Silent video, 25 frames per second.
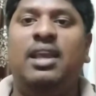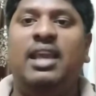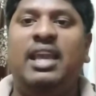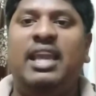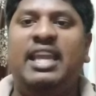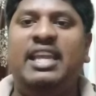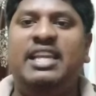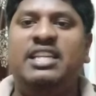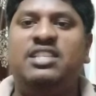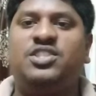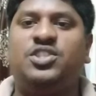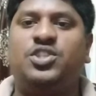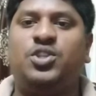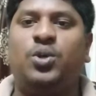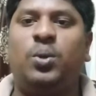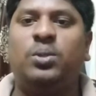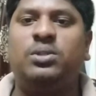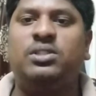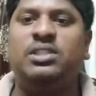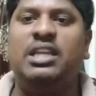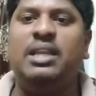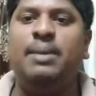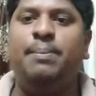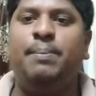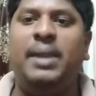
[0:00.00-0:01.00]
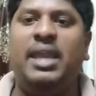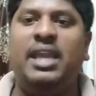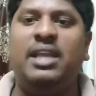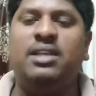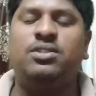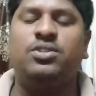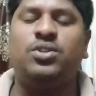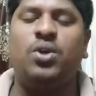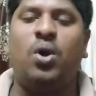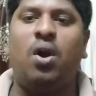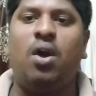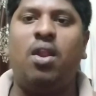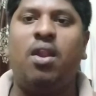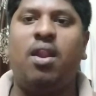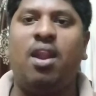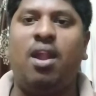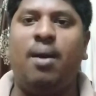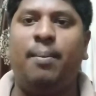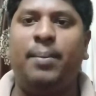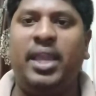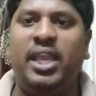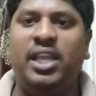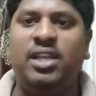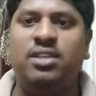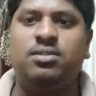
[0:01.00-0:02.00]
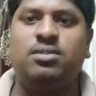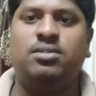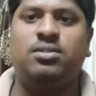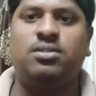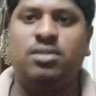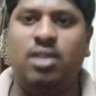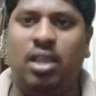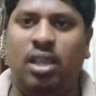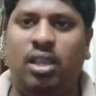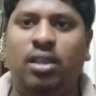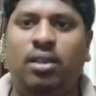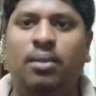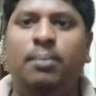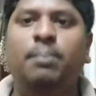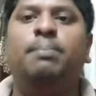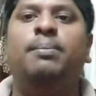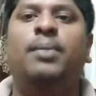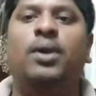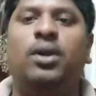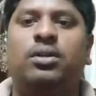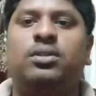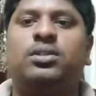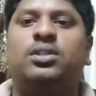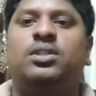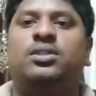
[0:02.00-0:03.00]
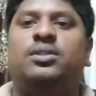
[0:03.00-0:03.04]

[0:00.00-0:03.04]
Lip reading: is totally based on Ramesh Singh book,